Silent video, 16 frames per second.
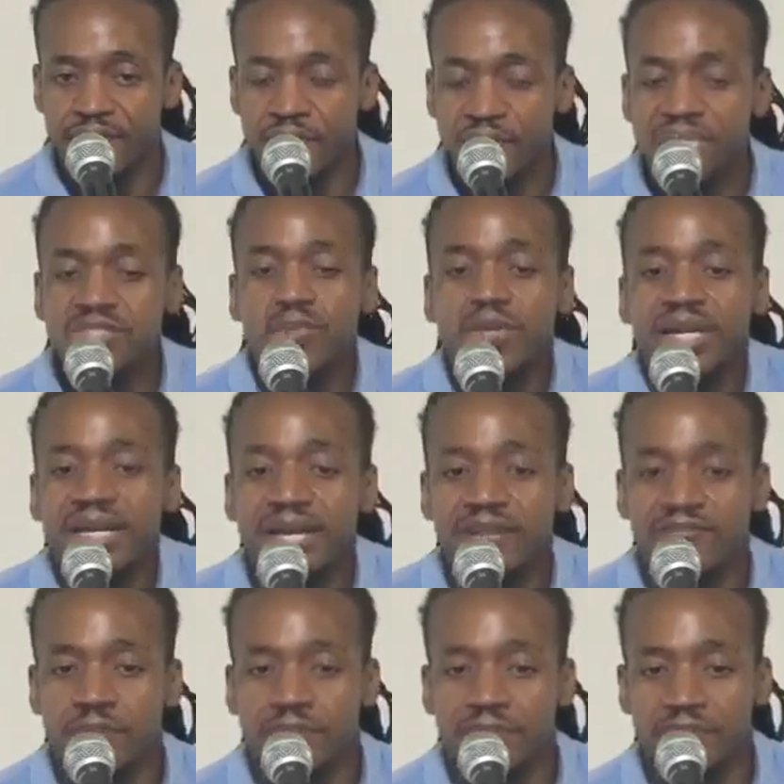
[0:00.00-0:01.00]
But we just want to hear
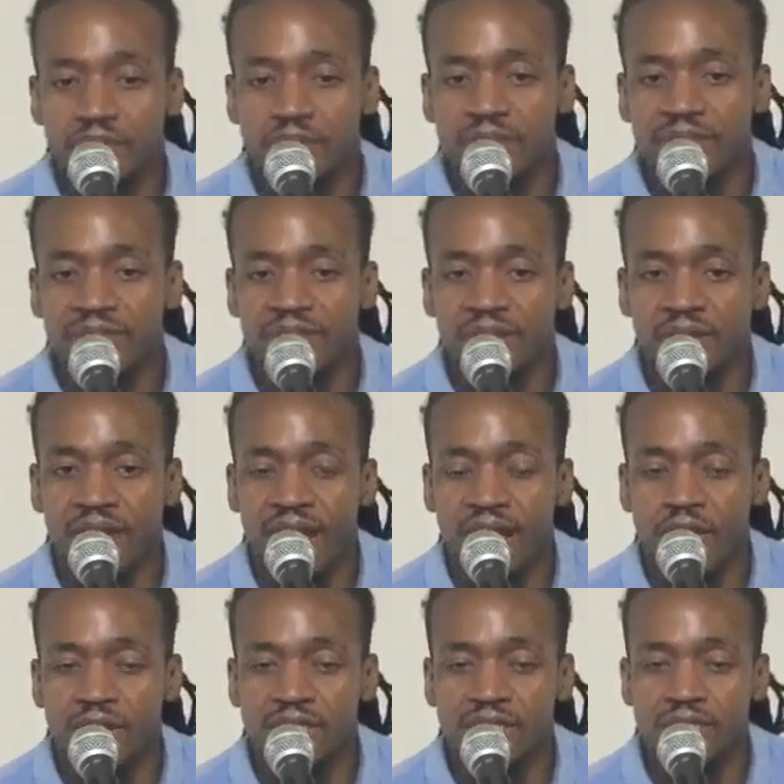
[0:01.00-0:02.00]
from you and figure out
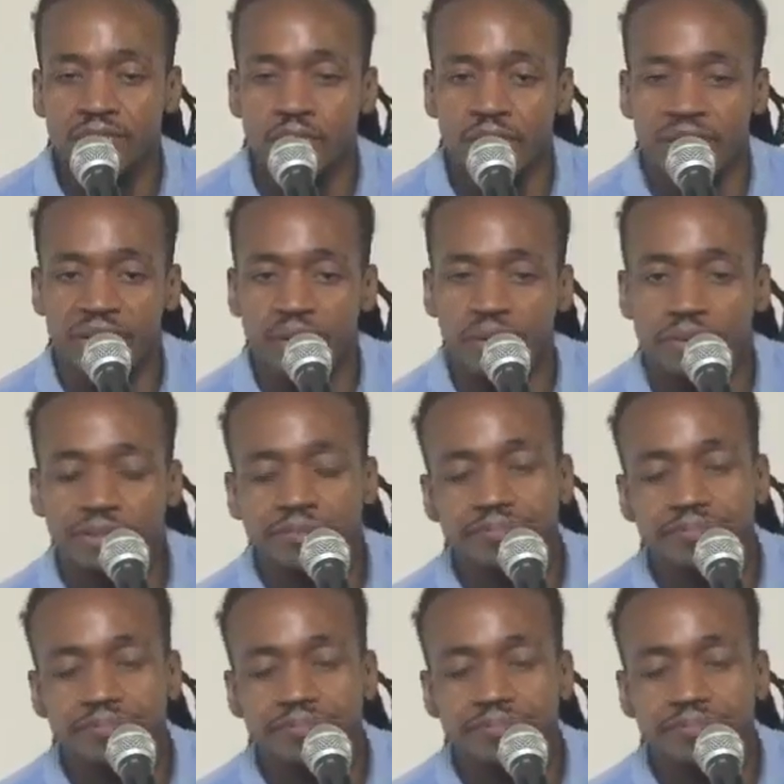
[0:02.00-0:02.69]
how we can support you.